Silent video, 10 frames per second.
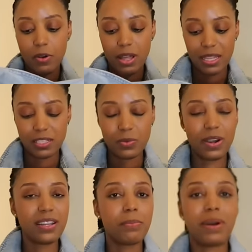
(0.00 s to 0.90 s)
on this
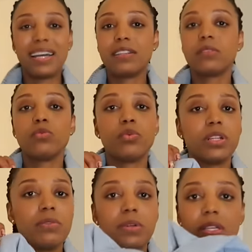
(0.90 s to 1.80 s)
one but
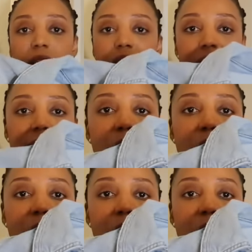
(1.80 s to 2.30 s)
really really love